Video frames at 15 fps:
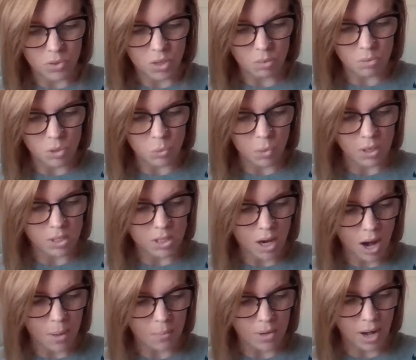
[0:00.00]
There was one
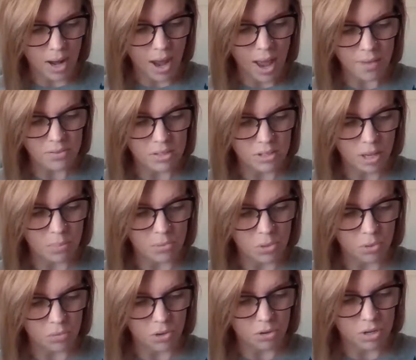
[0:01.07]
time when I half slept
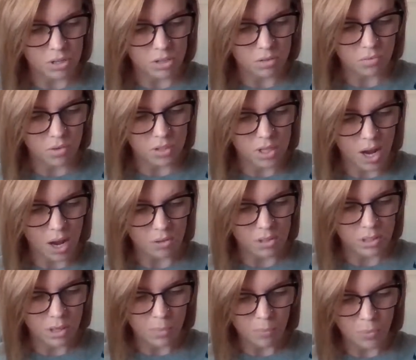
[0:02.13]
over Christopher's
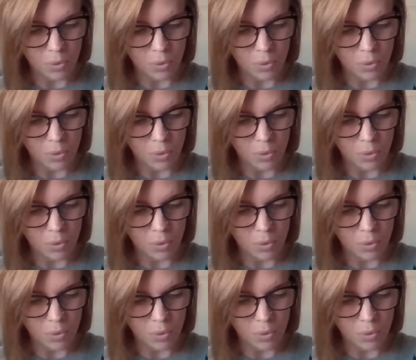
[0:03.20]
house.